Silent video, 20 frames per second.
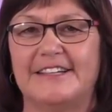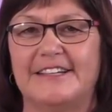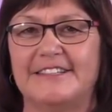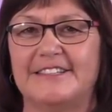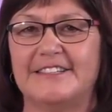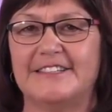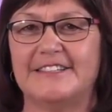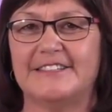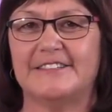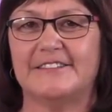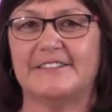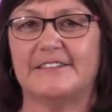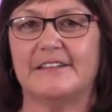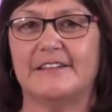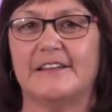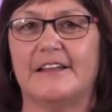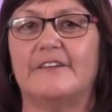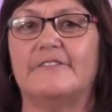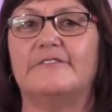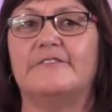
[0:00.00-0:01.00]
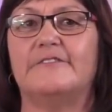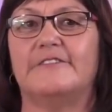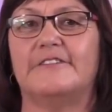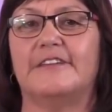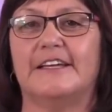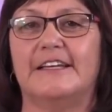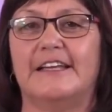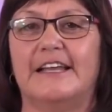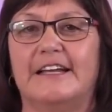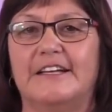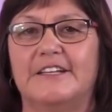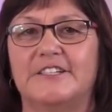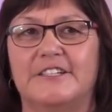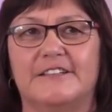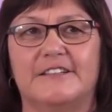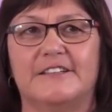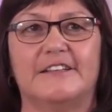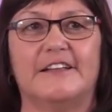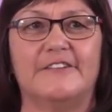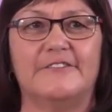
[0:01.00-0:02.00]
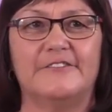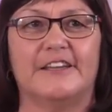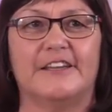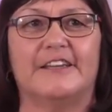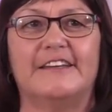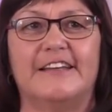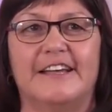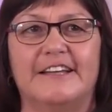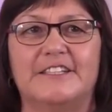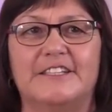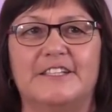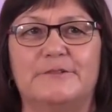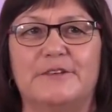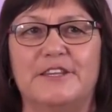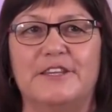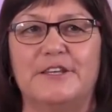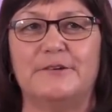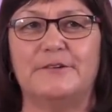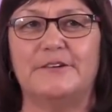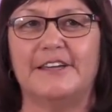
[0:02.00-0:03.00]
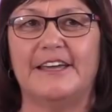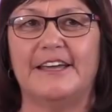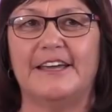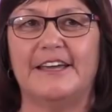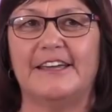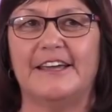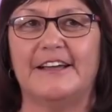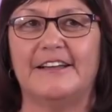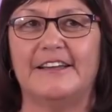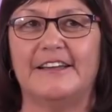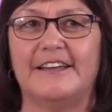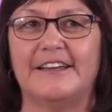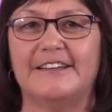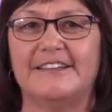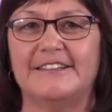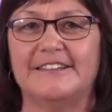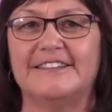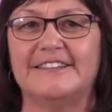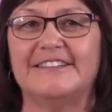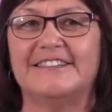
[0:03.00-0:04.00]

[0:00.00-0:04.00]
I just love the connection, love the connection with you again, Kelly.